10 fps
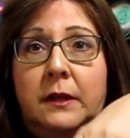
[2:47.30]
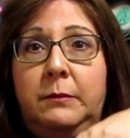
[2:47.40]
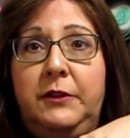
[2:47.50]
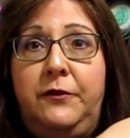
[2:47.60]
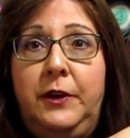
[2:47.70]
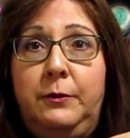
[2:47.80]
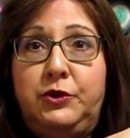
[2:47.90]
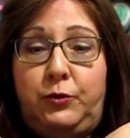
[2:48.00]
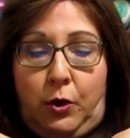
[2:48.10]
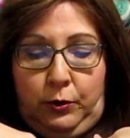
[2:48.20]
If it
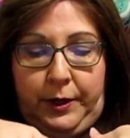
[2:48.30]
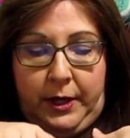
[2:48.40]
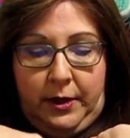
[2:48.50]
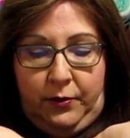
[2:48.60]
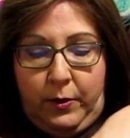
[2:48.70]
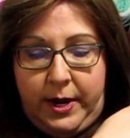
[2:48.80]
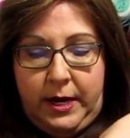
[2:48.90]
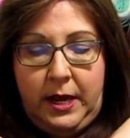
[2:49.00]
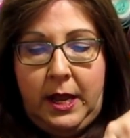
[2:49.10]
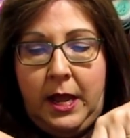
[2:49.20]
was rolled the other
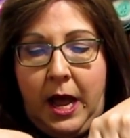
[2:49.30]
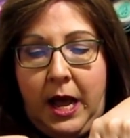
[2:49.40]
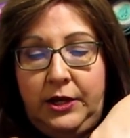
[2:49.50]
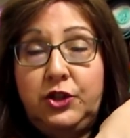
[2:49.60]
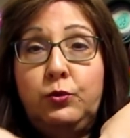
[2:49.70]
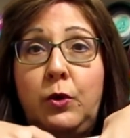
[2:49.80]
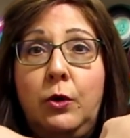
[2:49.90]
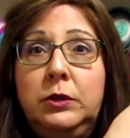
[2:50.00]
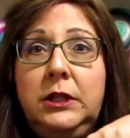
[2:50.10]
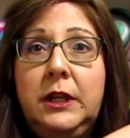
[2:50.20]
way, I just
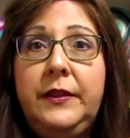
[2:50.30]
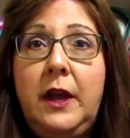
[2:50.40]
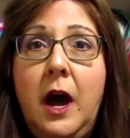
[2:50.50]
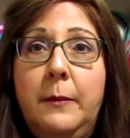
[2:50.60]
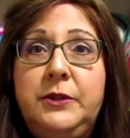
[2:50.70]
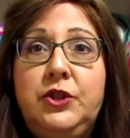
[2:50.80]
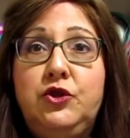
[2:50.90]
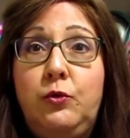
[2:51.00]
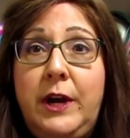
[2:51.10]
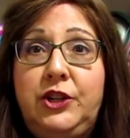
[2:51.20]
roll it in the opposite
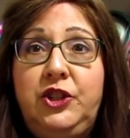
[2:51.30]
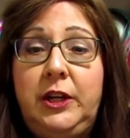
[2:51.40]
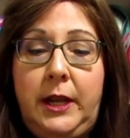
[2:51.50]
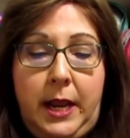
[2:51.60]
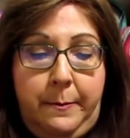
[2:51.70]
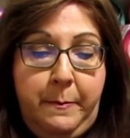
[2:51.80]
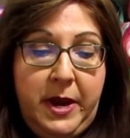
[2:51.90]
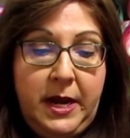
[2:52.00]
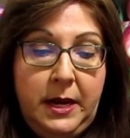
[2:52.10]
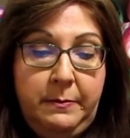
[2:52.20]
direction, and
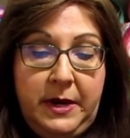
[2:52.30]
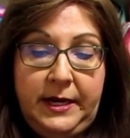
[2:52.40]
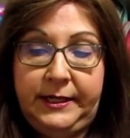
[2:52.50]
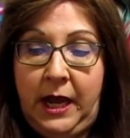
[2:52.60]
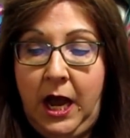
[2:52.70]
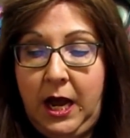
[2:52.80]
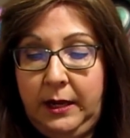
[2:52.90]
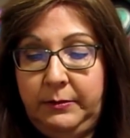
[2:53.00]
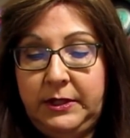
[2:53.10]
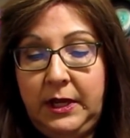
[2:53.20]
many
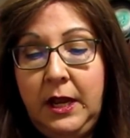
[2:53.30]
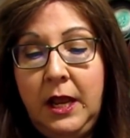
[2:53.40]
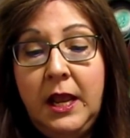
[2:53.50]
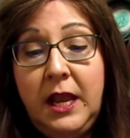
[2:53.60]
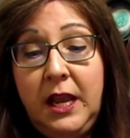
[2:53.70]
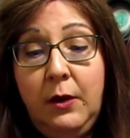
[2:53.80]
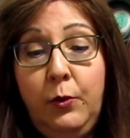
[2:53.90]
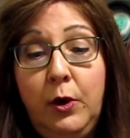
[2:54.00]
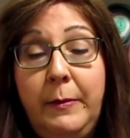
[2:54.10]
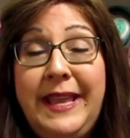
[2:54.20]
times it
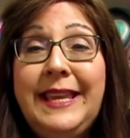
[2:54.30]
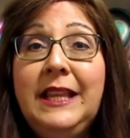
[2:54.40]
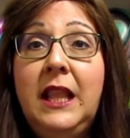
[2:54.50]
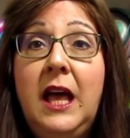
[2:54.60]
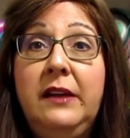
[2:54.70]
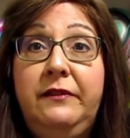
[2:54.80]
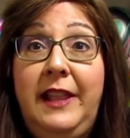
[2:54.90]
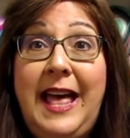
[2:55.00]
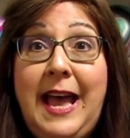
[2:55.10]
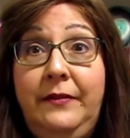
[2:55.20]
will make it lie
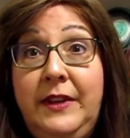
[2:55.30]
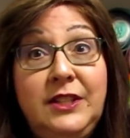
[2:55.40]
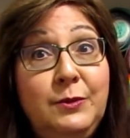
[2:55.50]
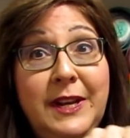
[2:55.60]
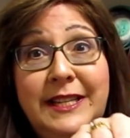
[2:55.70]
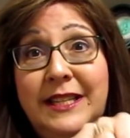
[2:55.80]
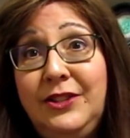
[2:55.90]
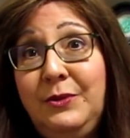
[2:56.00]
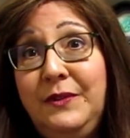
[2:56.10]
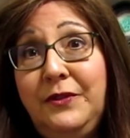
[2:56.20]
flat. That's what I did
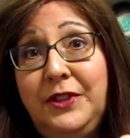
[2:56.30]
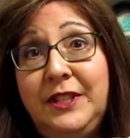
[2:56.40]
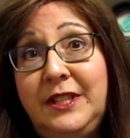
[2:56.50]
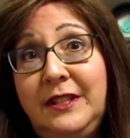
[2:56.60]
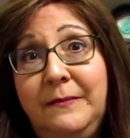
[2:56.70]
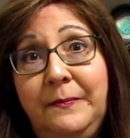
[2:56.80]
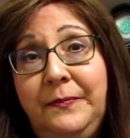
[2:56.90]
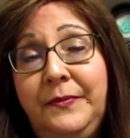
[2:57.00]
to it for this.